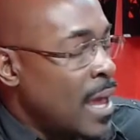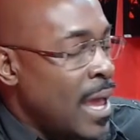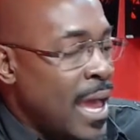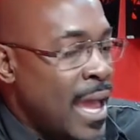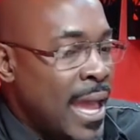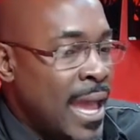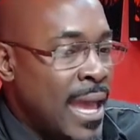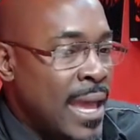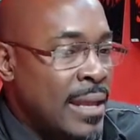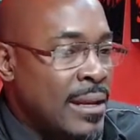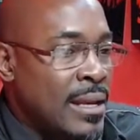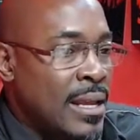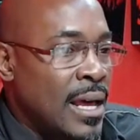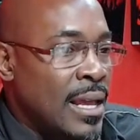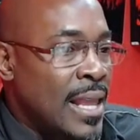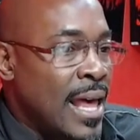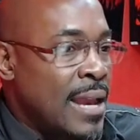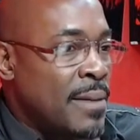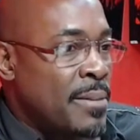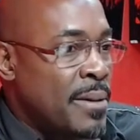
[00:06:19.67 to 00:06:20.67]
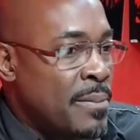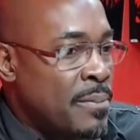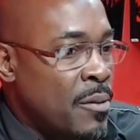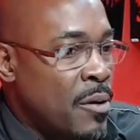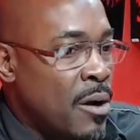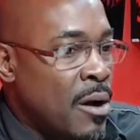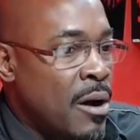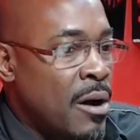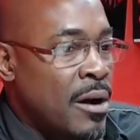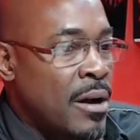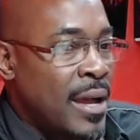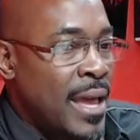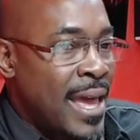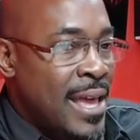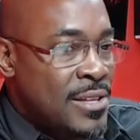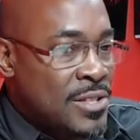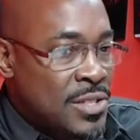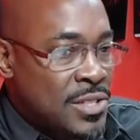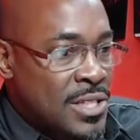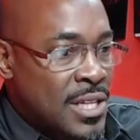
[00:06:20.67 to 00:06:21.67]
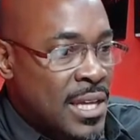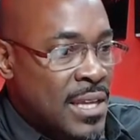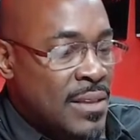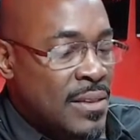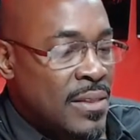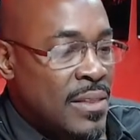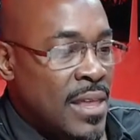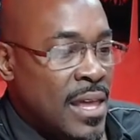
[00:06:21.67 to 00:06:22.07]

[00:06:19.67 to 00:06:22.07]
And a lot of people are hesitant,